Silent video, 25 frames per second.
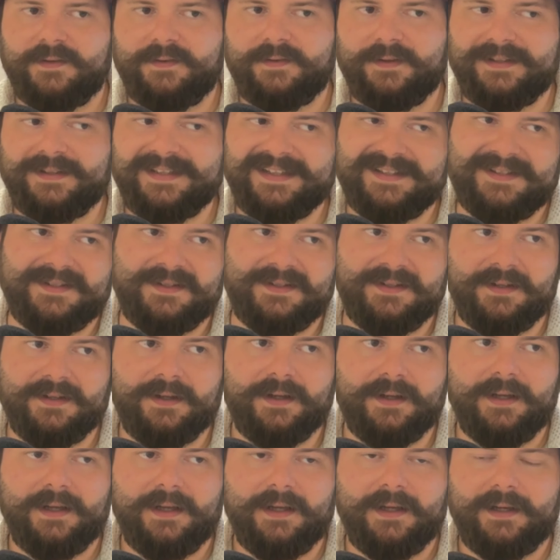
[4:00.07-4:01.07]
that's the
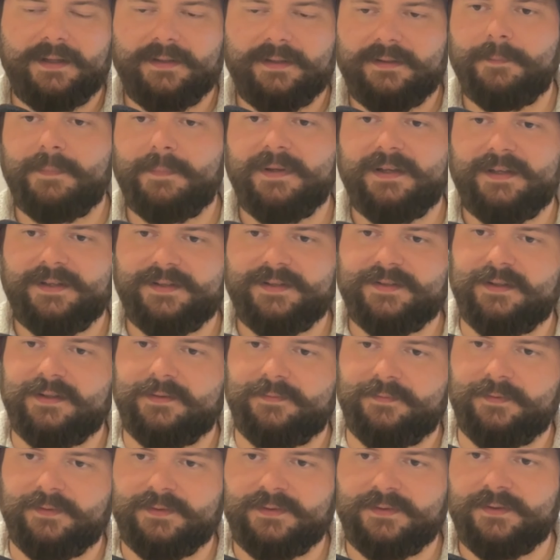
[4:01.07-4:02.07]
biggest
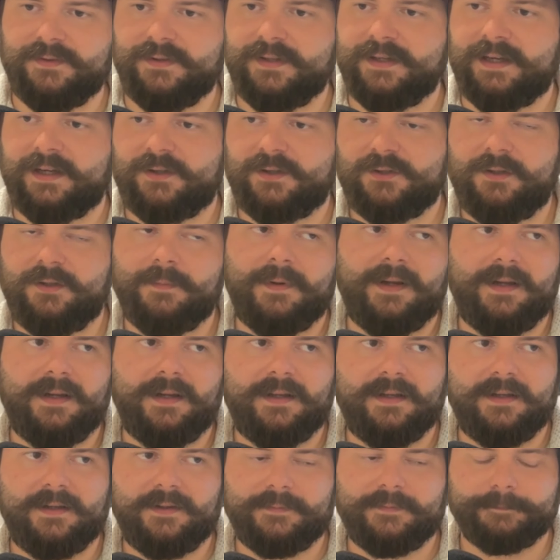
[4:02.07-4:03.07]
difference you can actually make
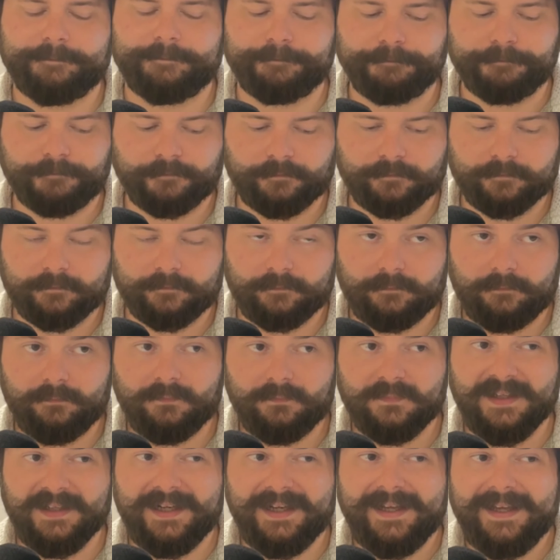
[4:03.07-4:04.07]
here.
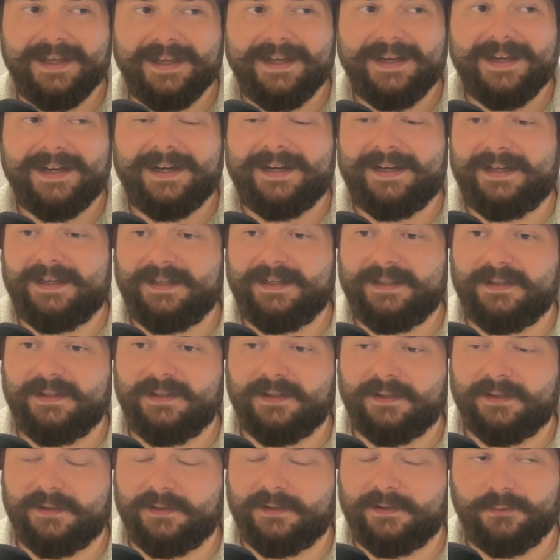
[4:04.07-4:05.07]

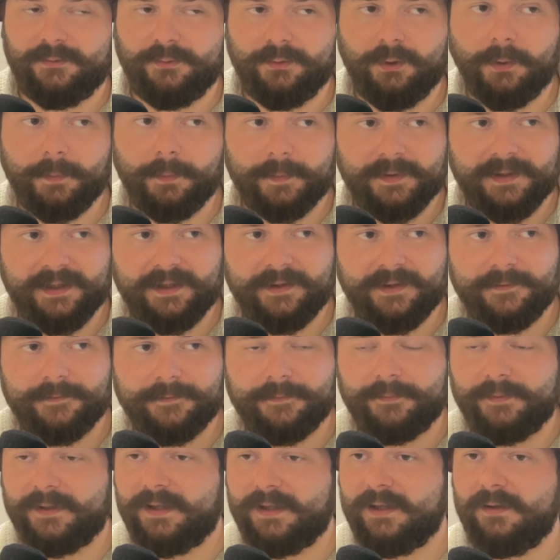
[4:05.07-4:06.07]
I do not play
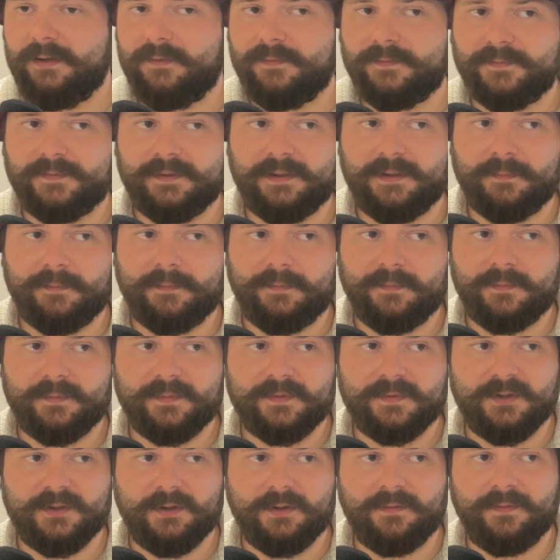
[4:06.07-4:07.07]
three of them
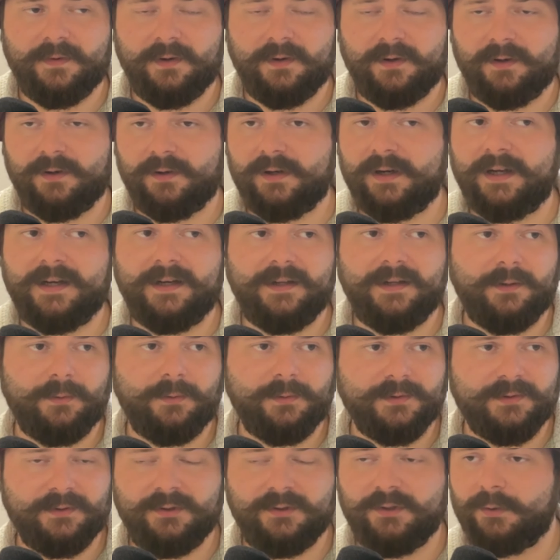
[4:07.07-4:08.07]
so far, and I
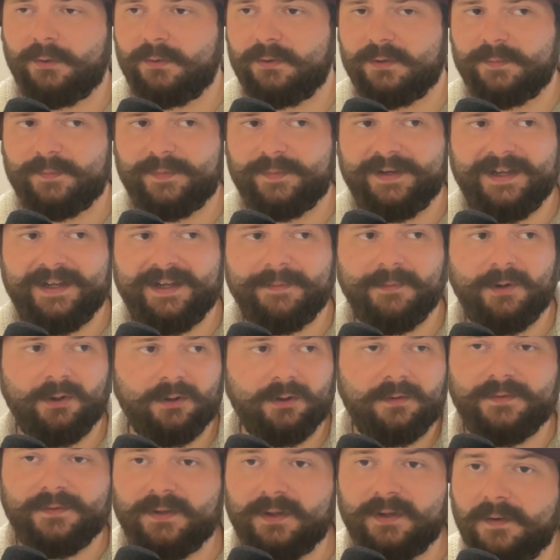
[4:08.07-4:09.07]
also don't play Mark
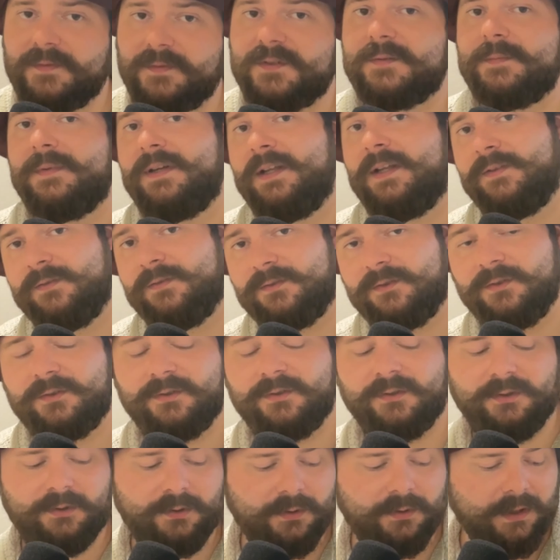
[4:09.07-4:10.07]
of the Huntsman and the
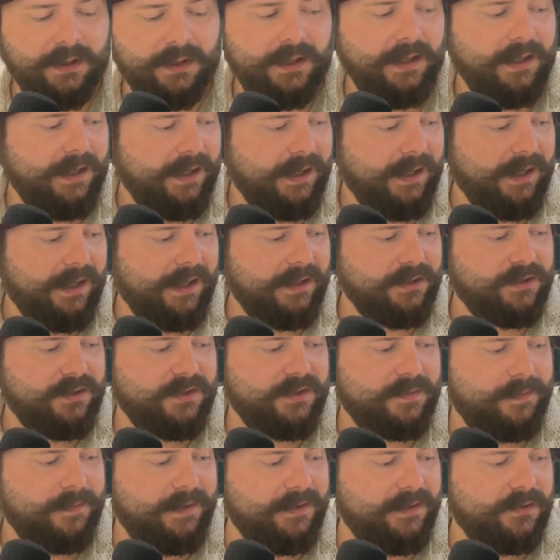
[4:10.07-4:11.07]
two. I just
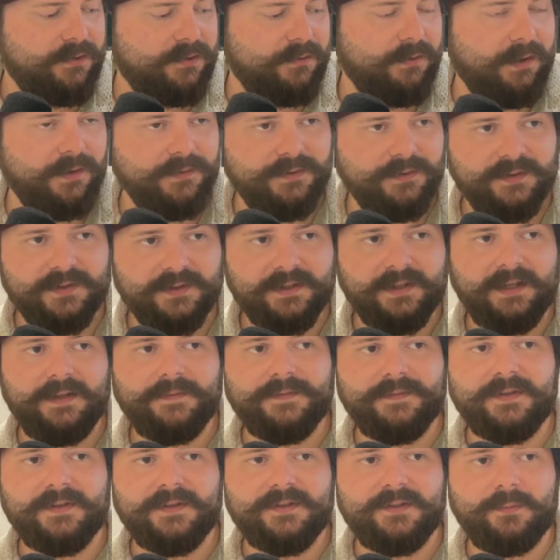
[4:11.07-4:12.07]
play the two Hunter's Glaives
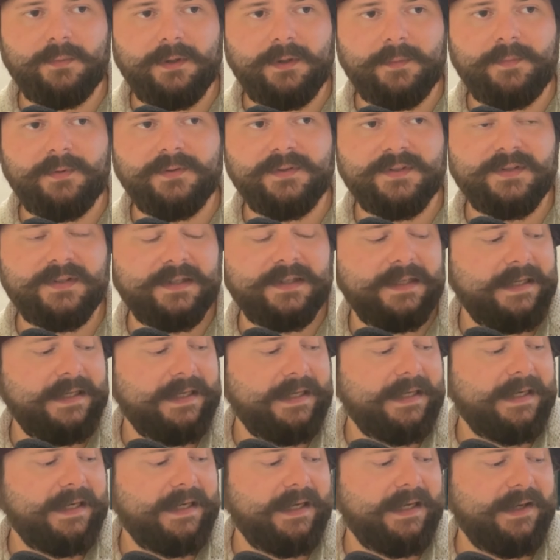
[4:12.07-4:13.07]
as the weapons,
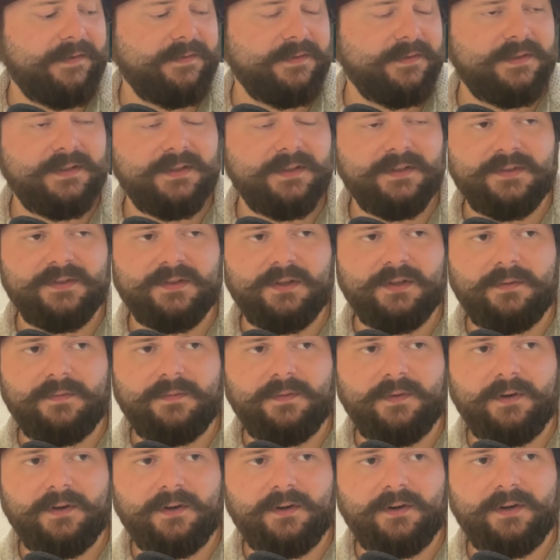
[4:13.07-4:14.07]
and so
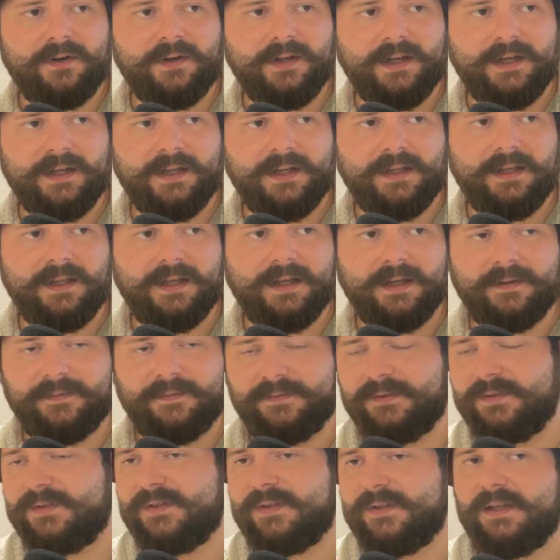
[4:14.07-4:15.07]
far I have to
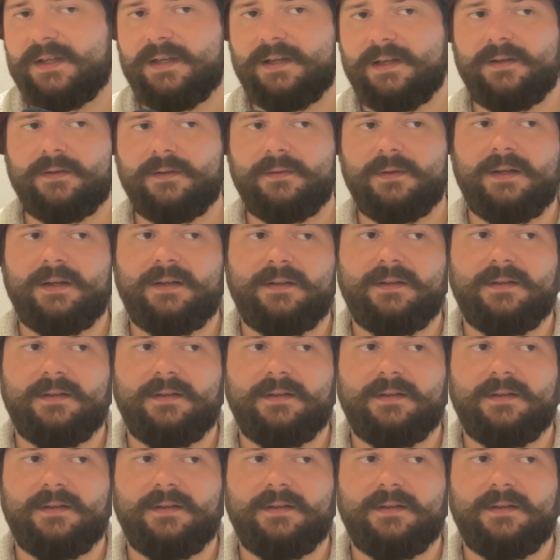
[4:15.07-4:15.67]
say I